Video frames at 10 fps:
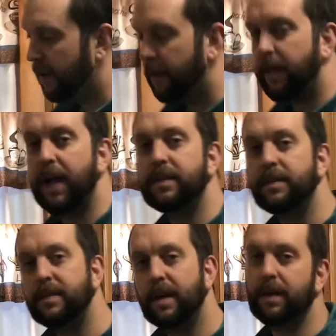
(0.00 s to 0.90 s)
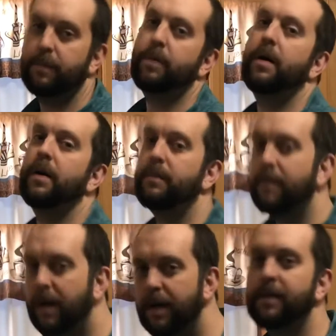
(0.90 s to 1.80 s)
That's the second part of
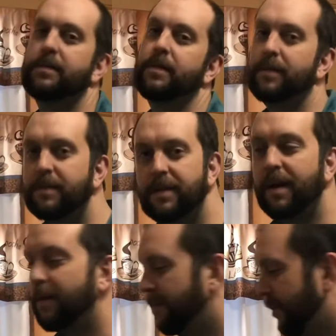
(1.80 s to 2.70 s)
my two-step.